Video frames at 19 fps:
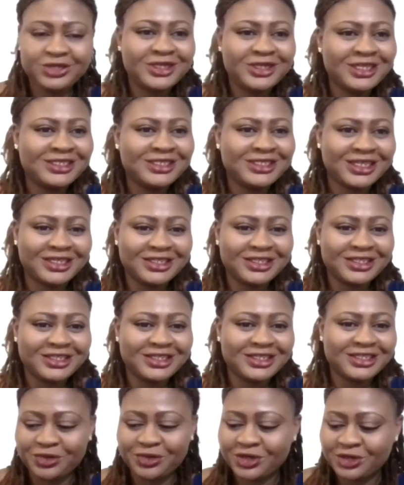you did justice
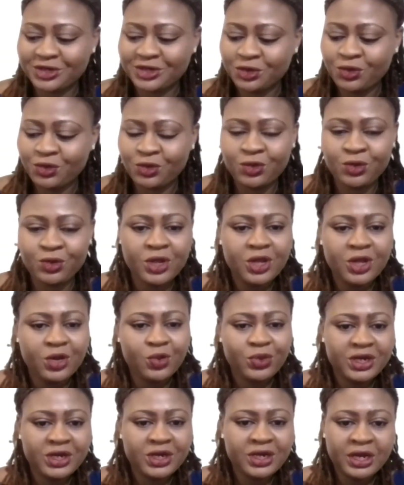to it. So
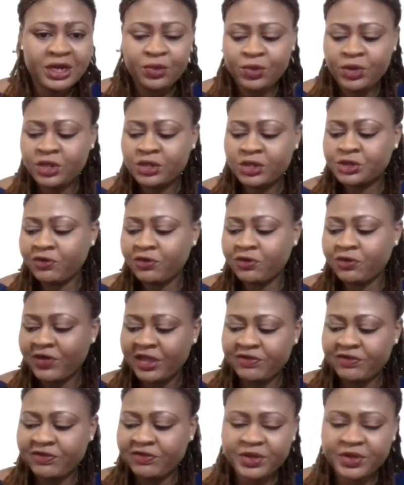within a range of
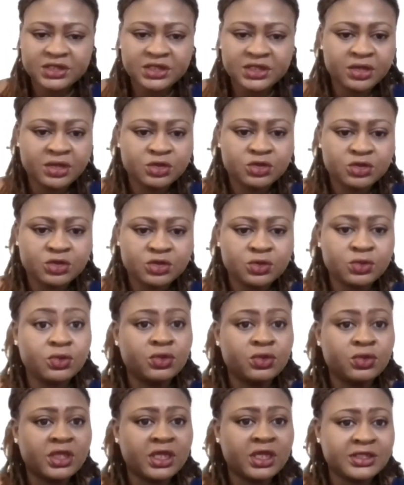5%
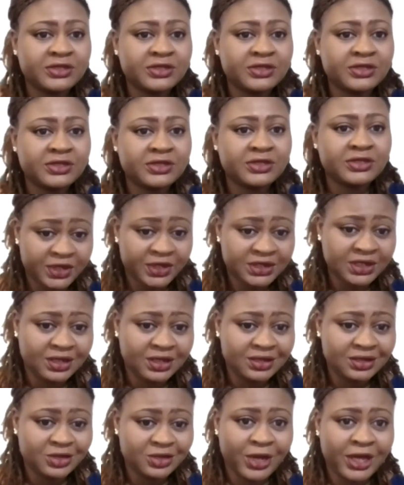to
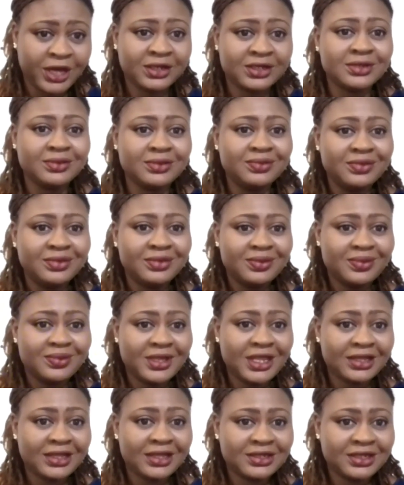35%, right?
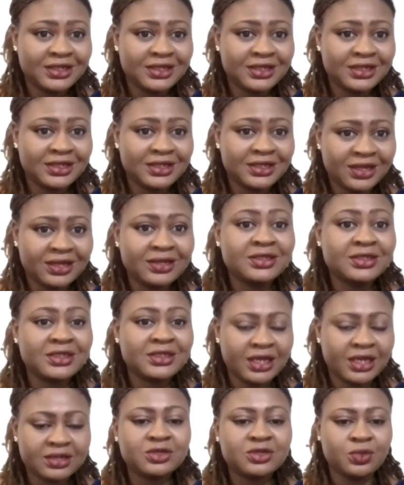That's the
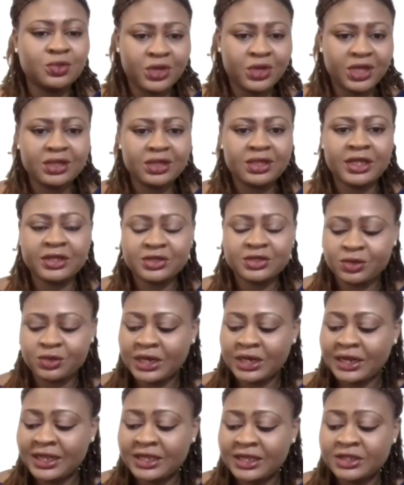tax. Okay, that's good.
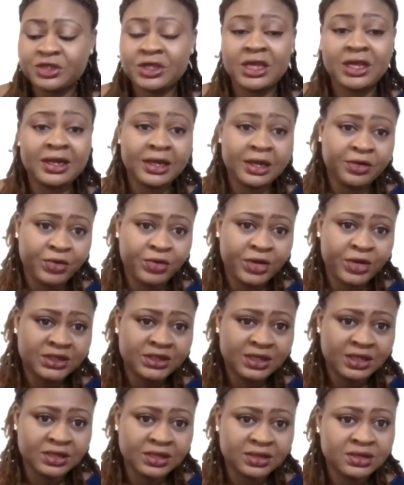Unless you're a
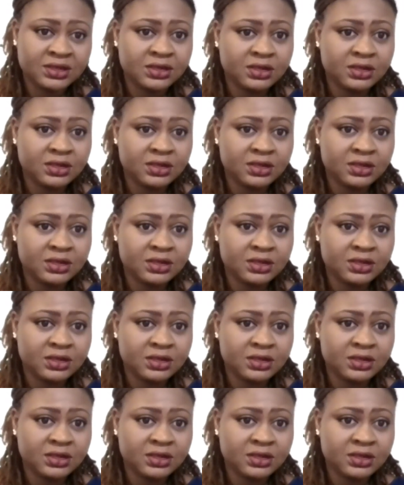non-resident,